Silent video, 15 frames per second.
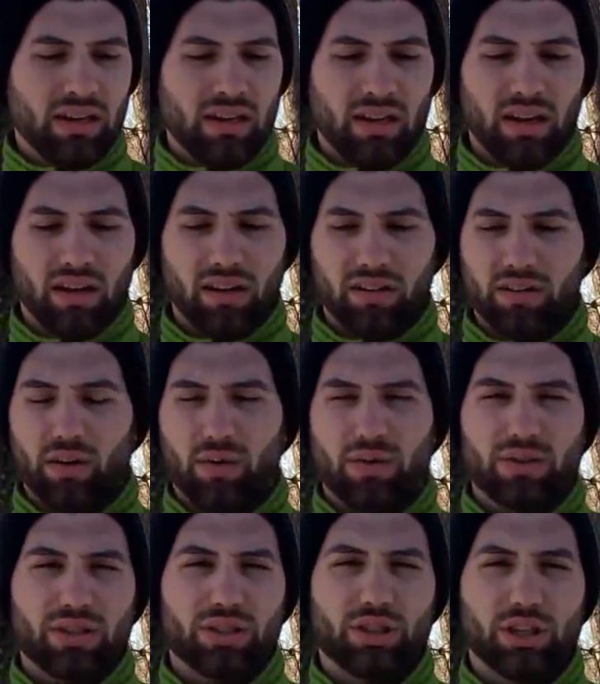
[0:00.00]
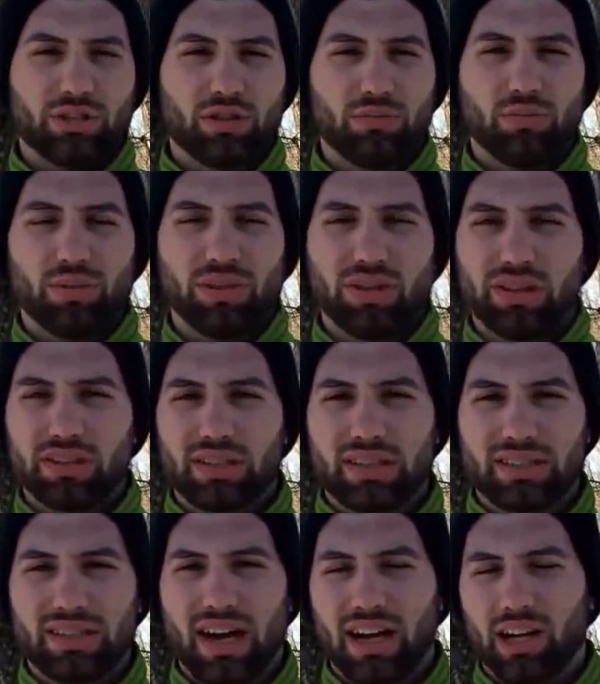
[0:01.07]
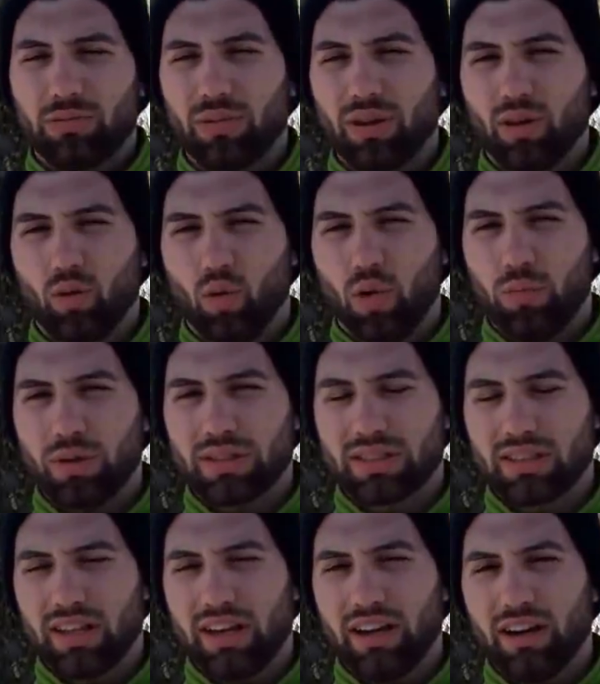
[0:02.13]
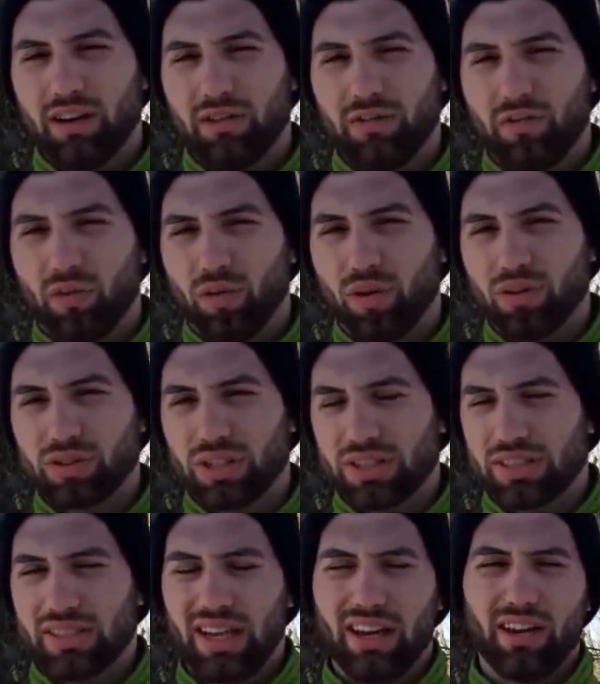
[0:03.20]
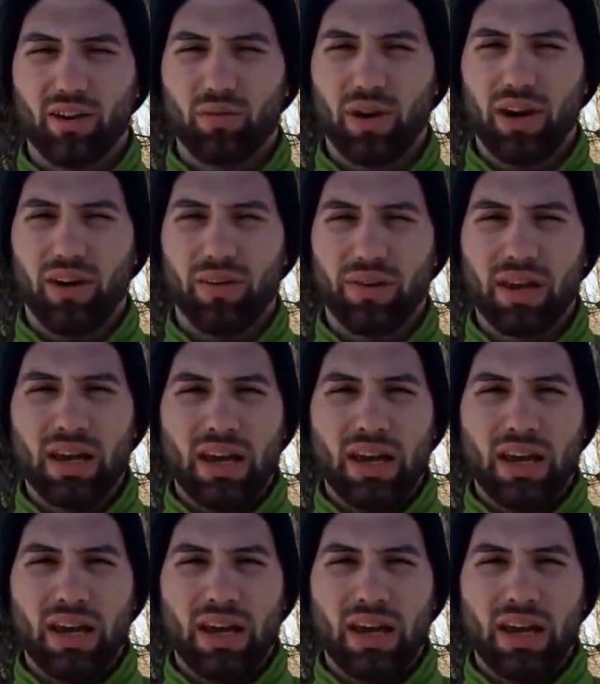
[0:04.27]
there's a gentle breeze, it's not going to be the warmest layer for just standing around.